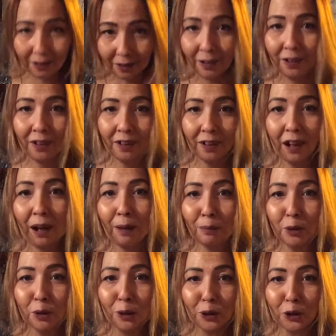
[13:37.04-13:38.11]
I'm
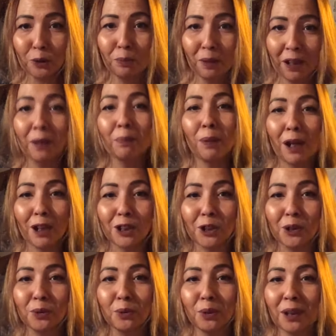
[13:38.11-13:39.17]
going to make a part
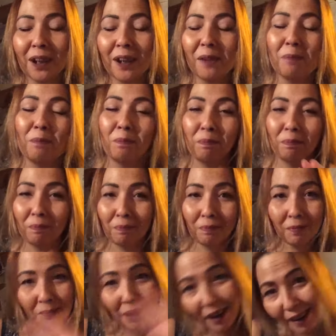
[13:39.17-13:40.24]
two, okay?
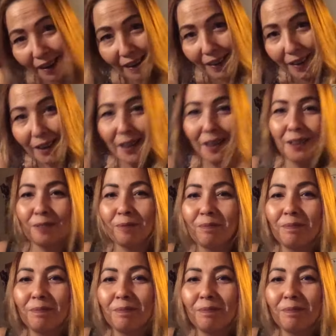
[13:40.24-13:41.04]
Hi.